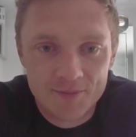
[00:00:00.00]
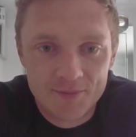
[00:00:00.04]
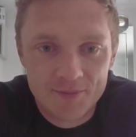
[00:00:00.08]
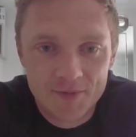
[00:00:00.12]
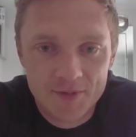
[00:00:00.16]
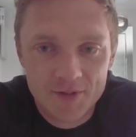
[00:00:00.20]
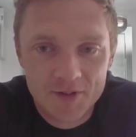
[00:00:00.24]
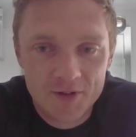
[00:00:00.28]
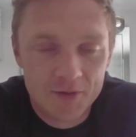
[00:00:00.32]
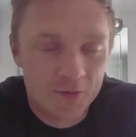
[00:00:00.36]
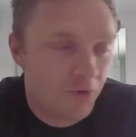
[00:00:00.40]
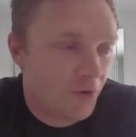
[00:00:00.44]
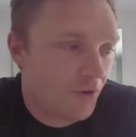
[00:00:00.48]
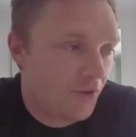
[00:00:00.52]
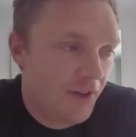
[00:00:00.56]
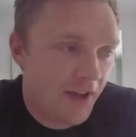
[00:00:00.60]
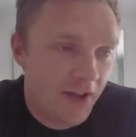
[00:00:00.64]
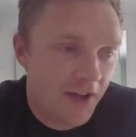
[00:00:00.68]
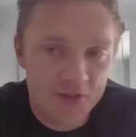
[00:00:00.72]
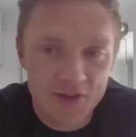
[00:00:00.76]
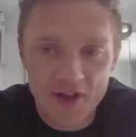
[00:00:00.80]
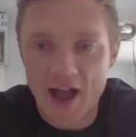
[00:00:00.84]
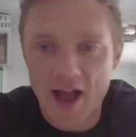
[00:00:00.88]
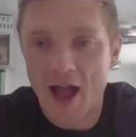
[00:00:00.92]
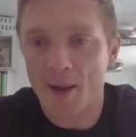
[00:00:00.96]
they've got
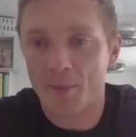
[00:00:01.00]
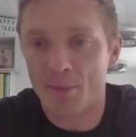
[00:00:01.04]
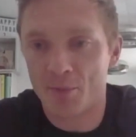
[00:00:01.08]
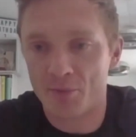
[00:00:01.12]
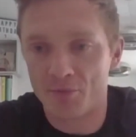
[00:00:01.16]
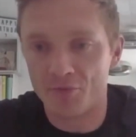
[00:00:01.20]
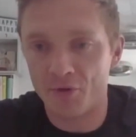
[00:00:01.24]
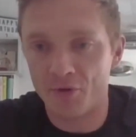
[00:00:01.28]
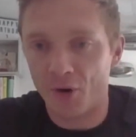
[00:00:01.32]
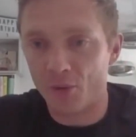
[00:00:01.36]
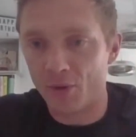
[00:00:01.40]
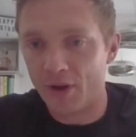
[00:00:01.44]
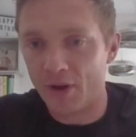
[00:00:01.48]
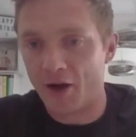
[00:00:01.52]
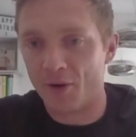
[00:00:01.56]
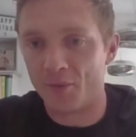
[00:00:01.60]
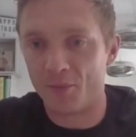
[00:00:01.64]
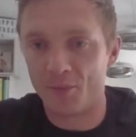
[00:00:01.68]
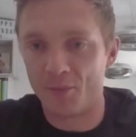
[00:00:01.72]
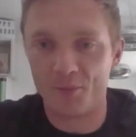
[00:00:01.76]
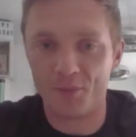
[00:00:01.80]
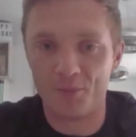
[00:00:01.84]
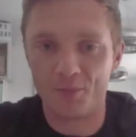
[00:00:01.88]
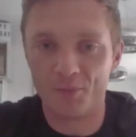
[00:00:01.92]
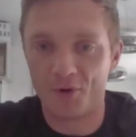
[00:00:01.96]
the ab rollout
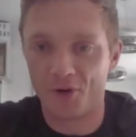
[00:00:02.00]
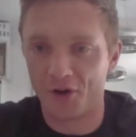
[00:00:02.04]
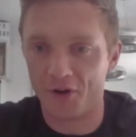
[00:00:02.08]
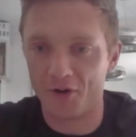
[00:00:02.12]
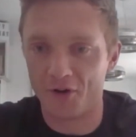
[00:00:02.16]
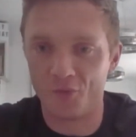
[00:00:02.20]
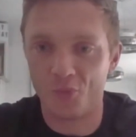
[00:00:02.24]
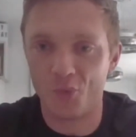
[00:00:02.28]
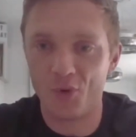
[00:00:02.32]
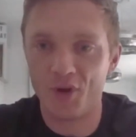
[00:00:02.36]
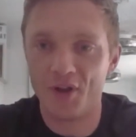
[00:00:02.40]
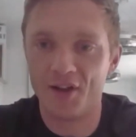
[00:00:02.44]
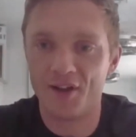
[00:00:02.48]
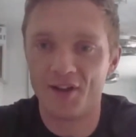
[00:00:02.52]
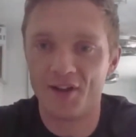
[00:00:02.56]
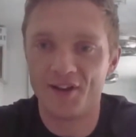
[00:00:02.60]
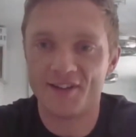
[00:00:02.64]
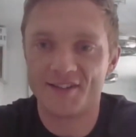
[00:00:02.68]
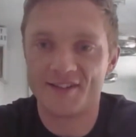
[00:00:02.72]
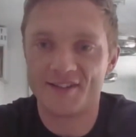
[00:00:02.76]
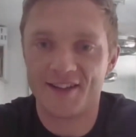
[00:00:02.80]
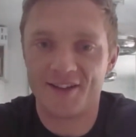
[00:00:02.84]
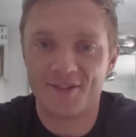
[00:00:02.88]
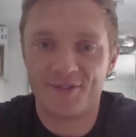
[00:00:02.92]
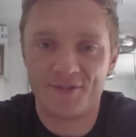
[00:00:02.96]
kind of wheel
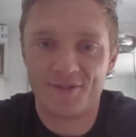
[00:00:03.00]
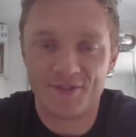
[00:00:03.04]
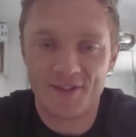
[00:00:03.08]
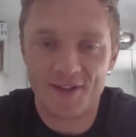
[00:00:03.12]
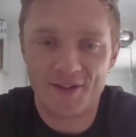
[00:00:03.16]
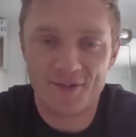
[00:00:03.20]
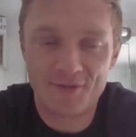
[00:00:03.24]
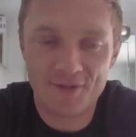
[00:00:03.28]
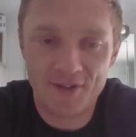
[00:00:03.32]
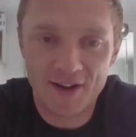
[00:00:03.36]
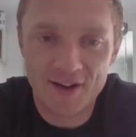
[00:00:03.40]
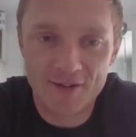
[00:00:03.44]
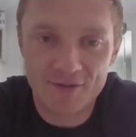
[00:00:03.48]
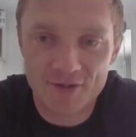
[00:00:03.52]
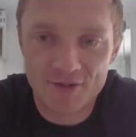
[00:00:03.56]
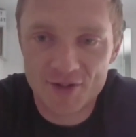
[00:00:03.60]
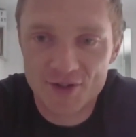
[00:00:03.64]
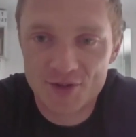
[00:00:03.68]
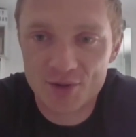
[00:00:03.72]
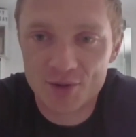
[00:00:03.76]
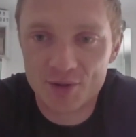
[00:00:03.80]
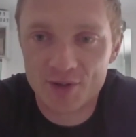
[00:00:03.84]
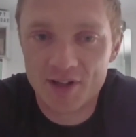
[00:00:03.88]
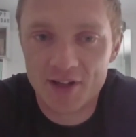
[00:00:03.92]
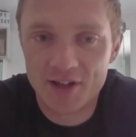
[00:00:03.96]
is their favourite
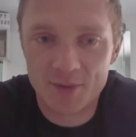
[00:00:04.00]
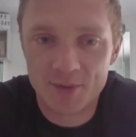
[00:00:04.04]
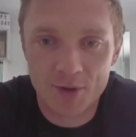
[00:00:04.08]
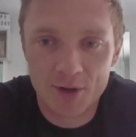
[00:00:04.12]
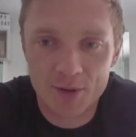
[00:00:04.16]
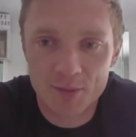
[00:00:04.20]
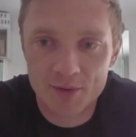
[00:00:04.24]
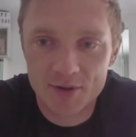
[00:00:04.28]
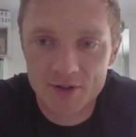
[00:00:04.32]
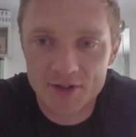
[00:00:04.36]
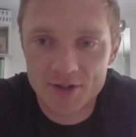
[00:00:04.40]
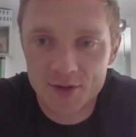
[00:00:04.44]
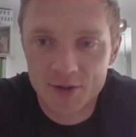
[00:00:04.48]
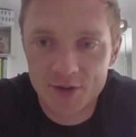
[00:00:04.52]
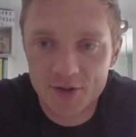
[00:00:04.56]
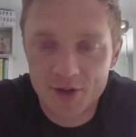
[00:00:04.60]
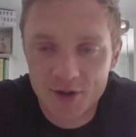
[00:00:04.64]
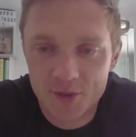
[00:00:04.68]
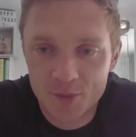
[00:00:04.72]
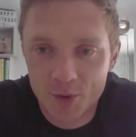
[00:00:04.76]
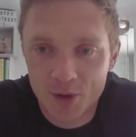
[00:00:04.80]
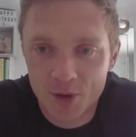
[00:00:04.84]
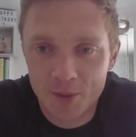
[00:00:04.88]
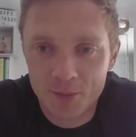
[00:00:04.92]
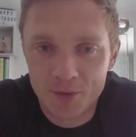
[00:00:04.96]
toy at the moment. So I don't
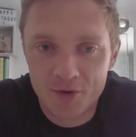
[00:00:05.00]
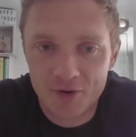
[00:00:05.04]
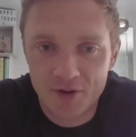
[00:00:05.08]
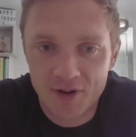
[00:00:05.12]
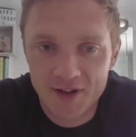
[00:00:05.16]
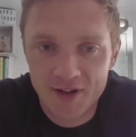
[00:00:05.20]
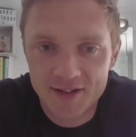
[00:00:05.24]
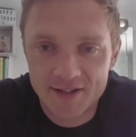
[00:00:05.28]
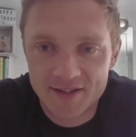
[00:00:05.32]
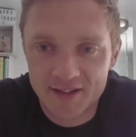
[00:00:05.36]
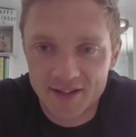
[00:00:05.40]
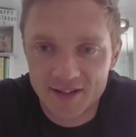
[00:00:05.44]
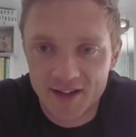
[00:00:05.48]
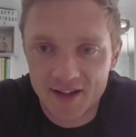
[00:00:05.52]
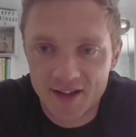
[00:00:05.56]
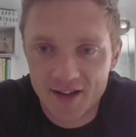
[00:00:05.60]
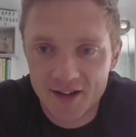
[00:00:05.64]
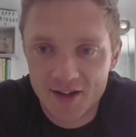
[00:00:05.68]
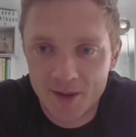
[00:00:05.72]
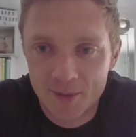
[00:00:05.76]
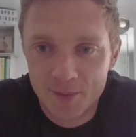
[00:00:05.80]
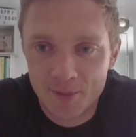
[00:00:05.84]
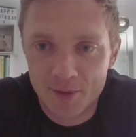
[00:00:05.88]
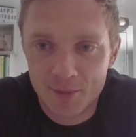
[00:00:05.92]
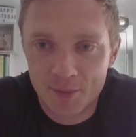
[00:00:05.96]
know what I'm creating there. A
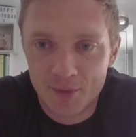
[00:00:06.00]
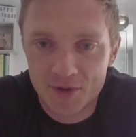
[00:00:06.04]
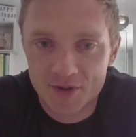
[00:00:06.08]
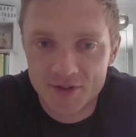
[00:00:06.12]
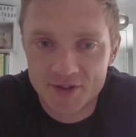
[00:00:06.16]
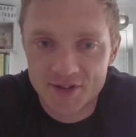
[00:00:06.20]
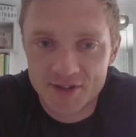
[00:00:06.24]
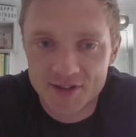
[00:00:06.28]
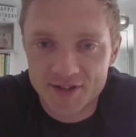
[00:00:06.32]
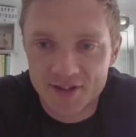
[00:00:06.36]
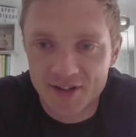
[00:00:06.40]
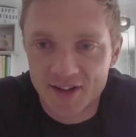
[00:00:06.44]
couple of monsters, I